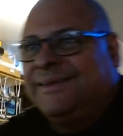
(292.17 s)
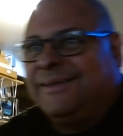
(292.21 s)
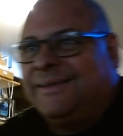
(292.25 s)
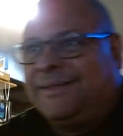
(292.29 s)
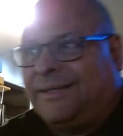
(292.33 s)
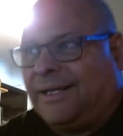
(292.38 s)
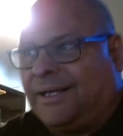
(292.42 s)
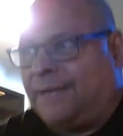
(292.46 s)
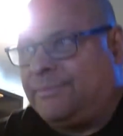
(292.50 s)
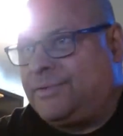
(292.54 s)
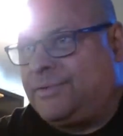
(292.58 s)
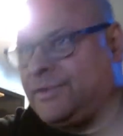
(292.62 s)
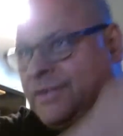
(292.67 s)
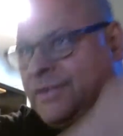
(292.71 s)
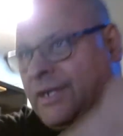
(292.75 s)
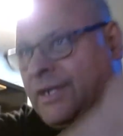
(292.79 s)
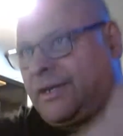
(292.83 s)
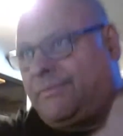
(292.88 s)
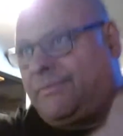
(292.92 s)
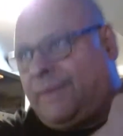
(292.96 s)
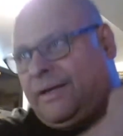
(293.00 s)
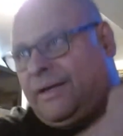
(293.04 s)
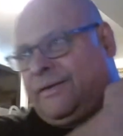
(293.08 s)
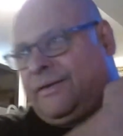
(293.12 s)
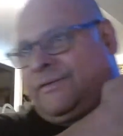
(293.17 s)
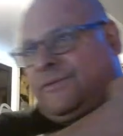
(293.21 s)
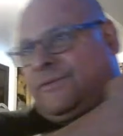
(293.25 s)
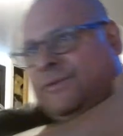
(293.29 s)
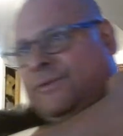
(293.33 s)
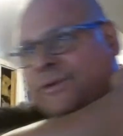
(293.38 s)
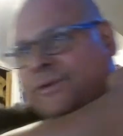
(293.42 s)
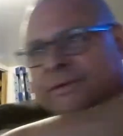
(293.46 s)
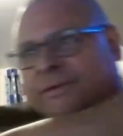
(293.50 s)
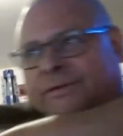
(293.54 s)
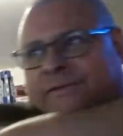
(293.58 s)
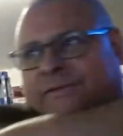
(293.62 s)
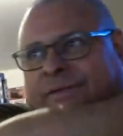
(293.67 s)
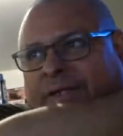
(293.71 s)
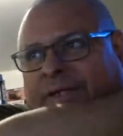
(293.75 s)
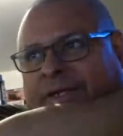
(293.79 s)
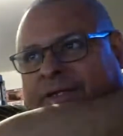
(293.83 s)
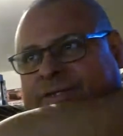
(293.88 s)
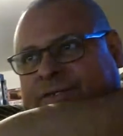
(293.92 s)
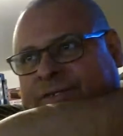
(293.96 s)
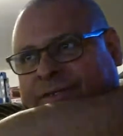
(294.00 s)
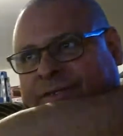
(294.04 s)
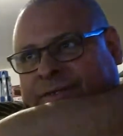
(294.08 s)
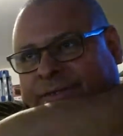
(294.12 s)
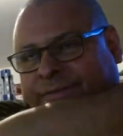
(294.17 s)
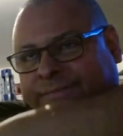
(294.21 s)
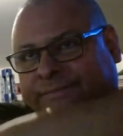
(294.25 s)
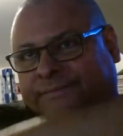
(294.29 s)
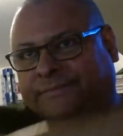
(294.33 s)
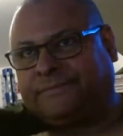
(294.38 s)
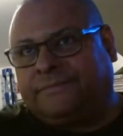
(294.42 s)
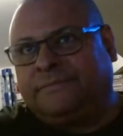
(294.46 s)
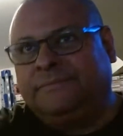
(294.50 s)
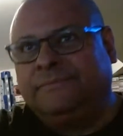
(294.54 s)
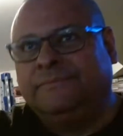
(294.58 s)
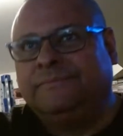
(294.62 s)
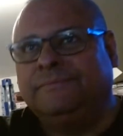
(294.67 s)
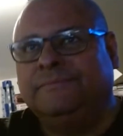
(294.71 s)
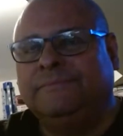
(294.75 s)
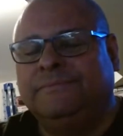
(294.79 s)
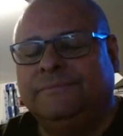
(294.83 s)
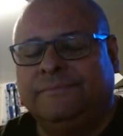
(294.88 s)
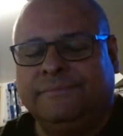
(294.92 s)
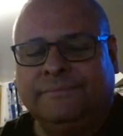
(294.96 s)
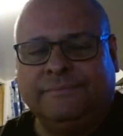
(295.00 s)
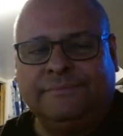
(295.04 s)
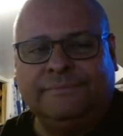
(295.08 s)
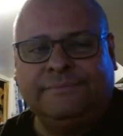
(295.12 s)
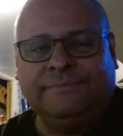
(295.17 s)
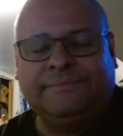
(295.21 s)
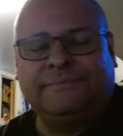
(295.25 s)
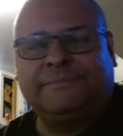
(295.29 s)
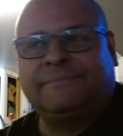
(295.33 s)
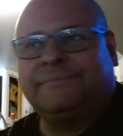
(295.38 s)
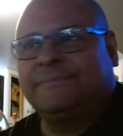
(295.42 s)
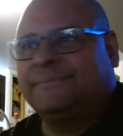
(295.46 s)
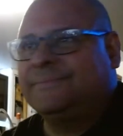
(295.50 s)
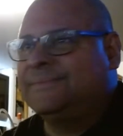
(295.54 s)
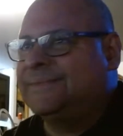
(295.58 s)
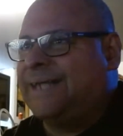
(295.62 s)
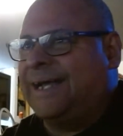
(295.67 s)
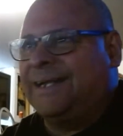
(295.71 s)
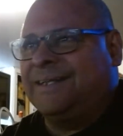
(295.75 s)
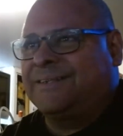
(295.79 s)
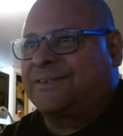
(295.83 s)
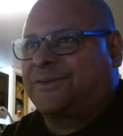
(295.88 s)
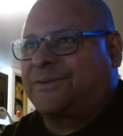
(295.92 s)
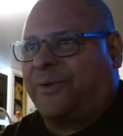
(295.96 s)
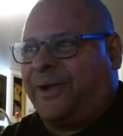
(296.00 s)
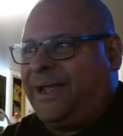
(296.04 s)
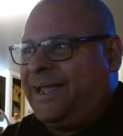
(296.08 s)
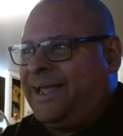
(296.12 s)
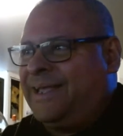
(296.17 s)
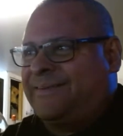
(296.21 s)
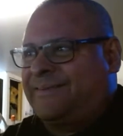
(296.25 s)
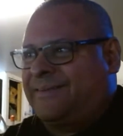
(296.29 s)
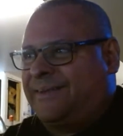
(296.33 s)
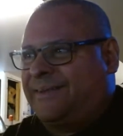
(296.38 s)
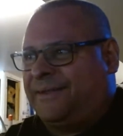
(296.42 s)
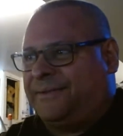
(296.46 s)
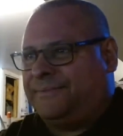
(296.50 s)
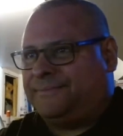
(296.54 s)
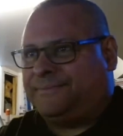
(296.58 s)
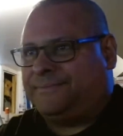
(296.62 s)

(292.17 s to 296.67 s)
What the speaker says: I'm just checking my installation here. That is crazy.